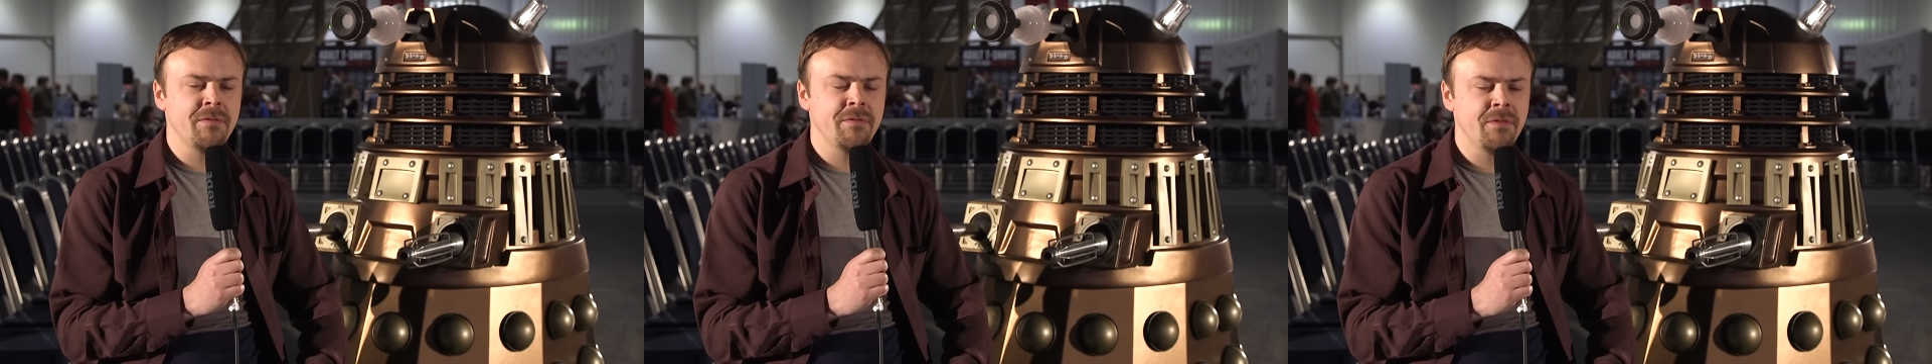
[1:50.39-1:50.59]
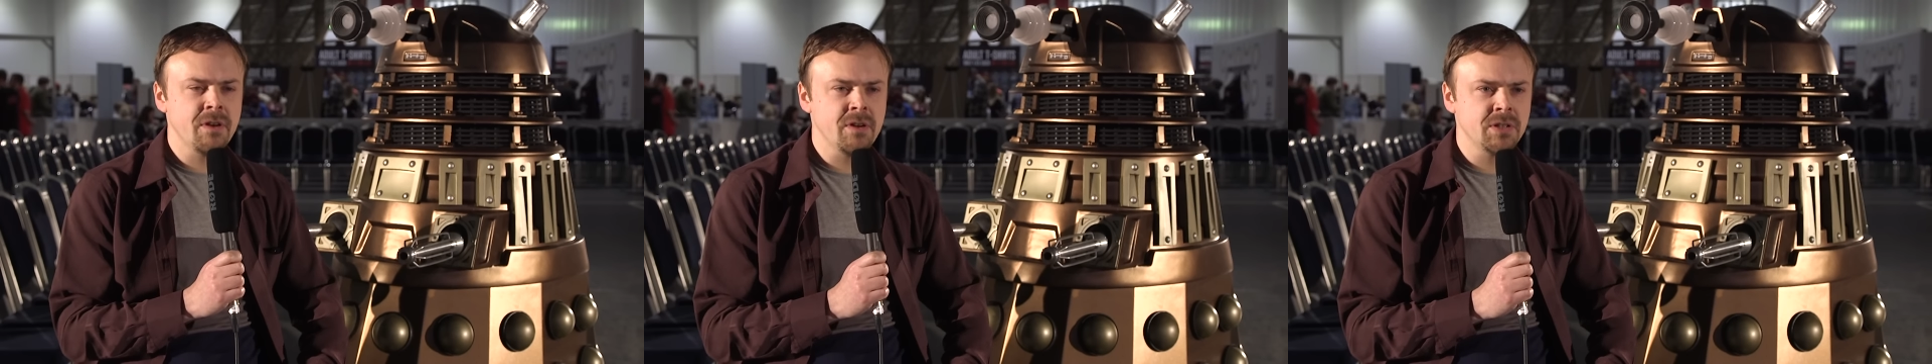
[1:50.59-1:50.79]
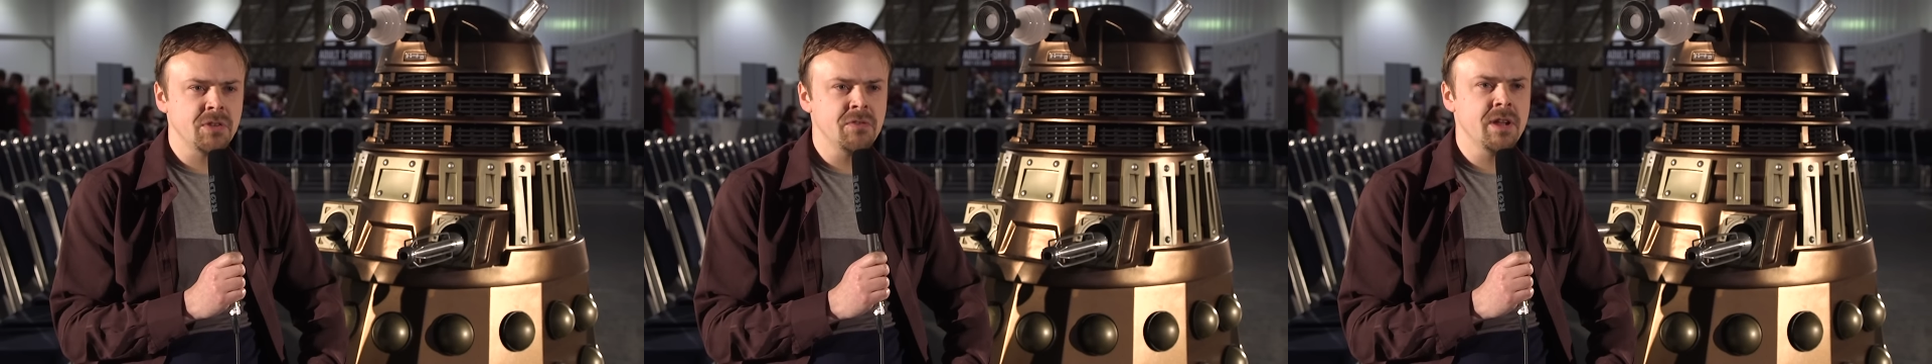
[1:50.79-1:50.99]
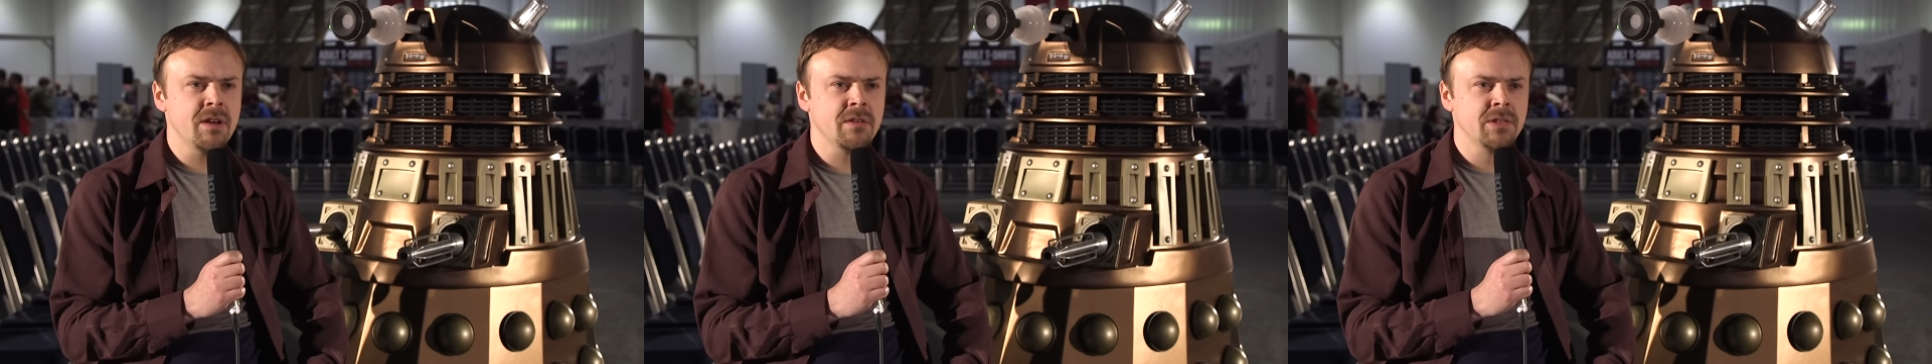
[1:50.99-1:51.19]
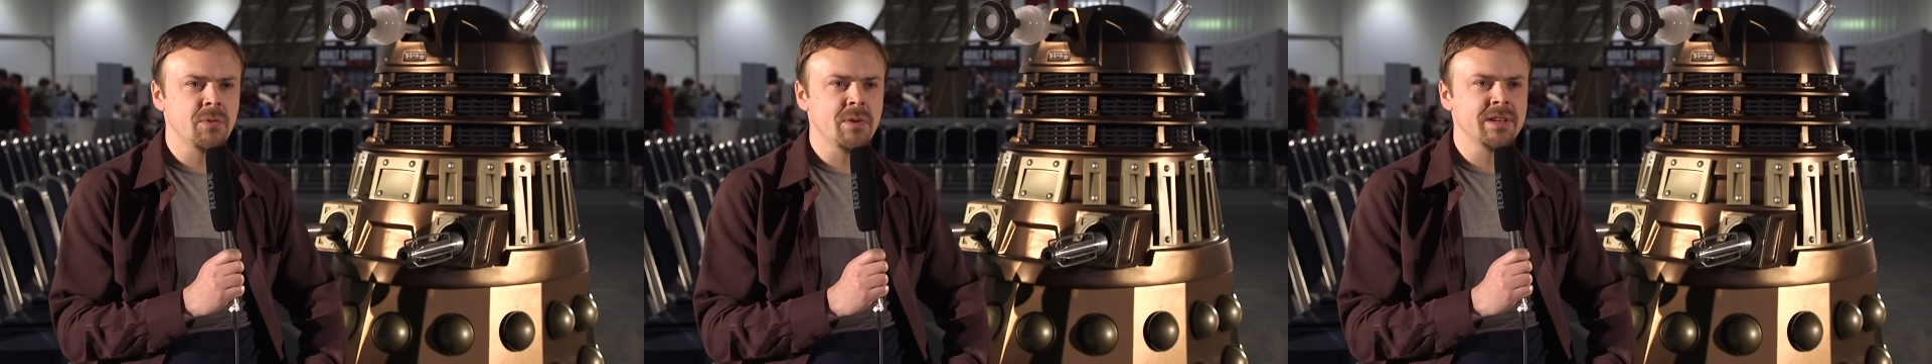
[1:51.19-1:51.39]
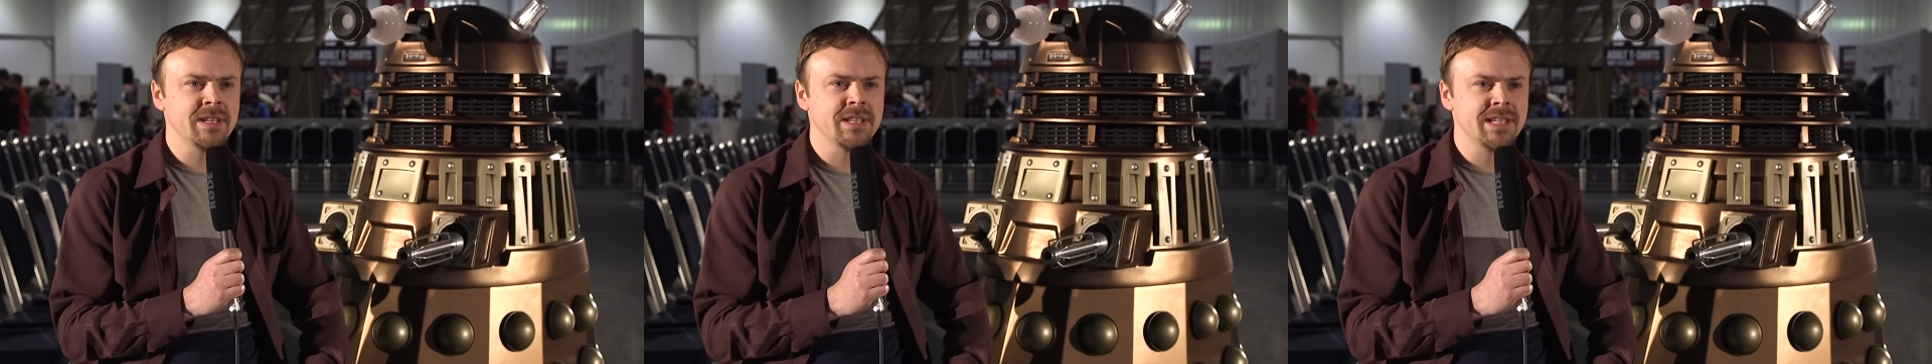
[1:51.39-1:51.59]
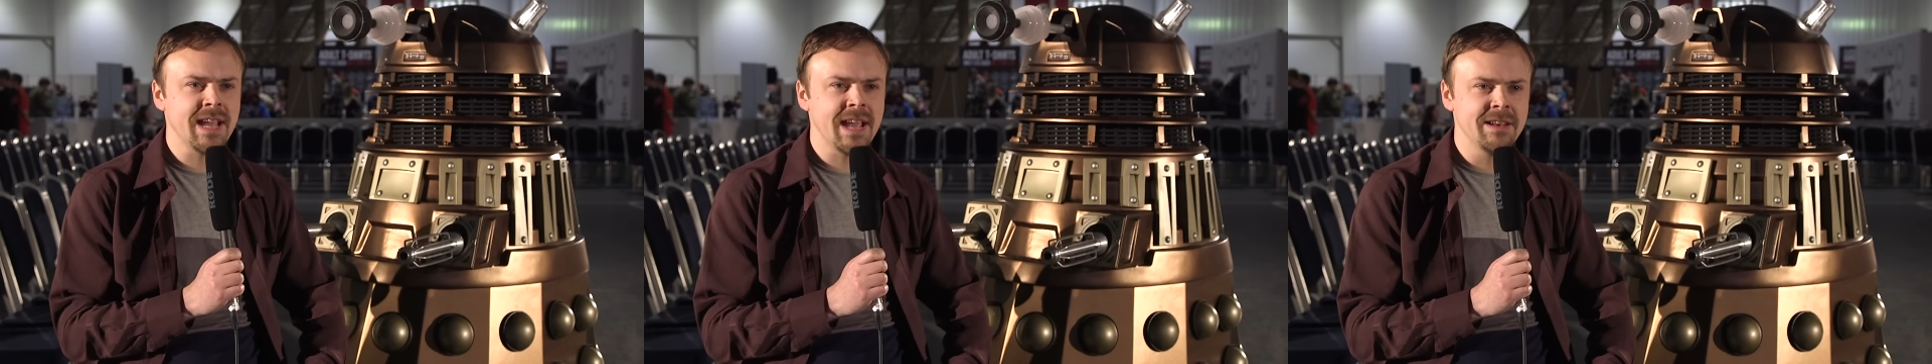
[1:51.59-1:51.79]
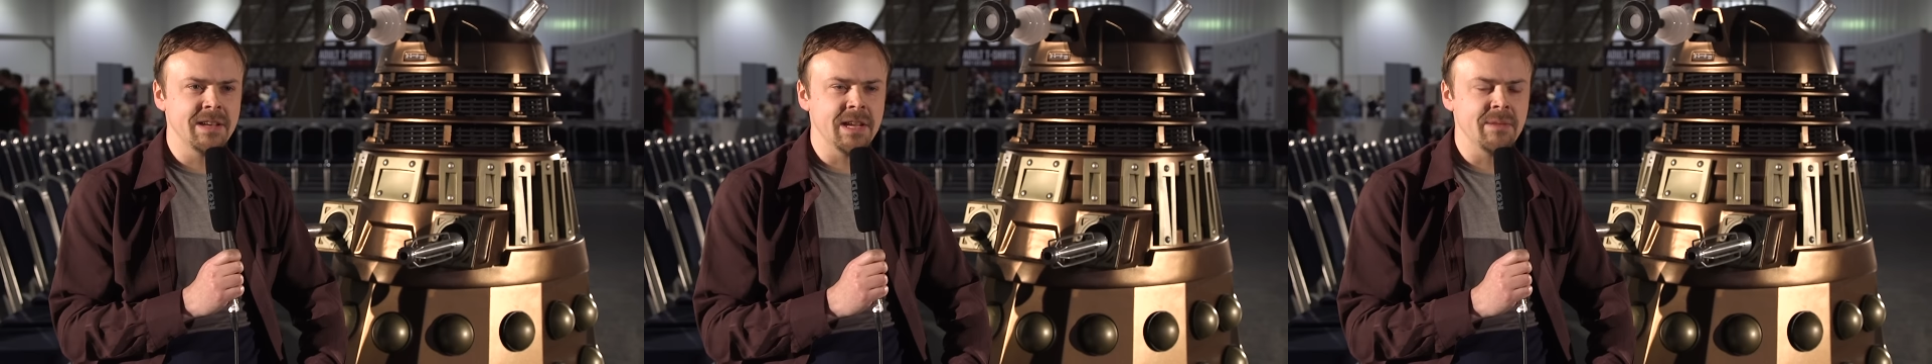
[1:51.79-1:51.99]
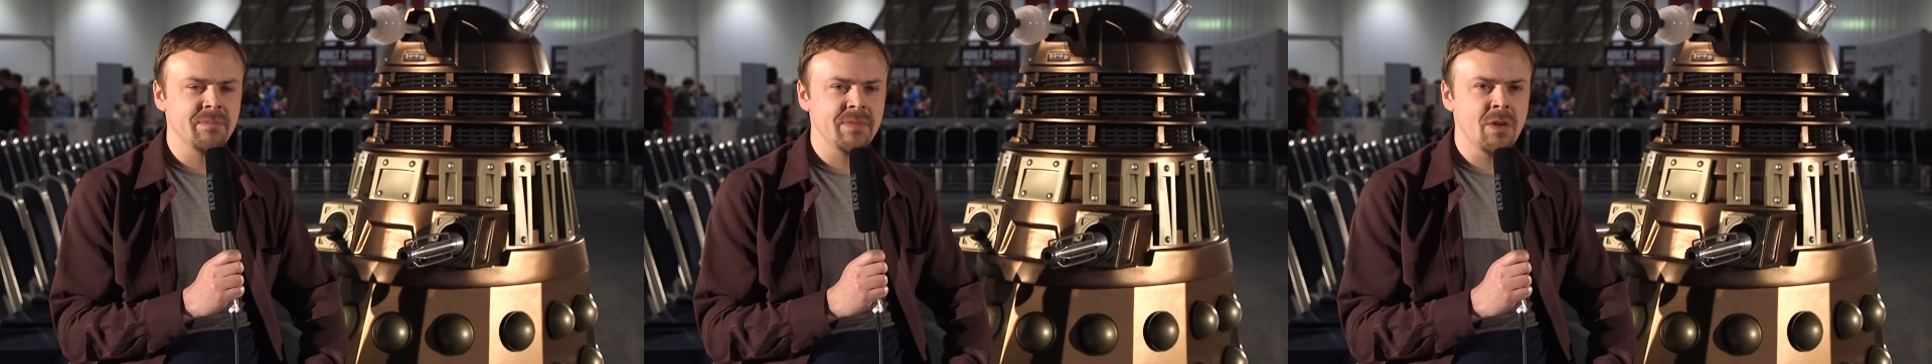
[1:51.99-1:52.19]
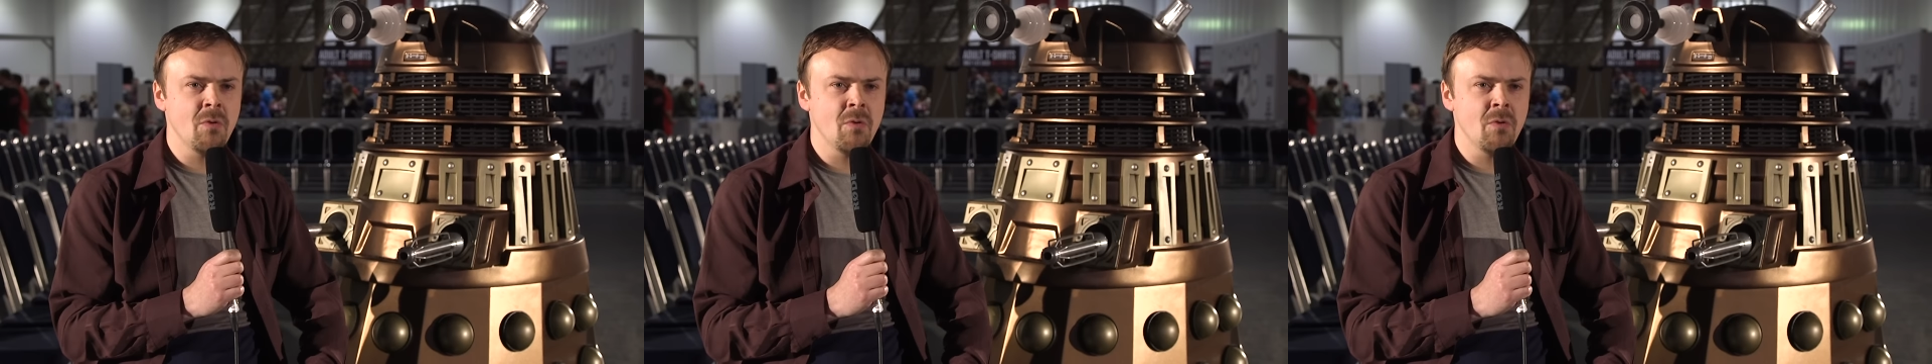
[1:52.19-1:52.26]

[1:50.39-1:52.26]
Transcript: far too young to understand it.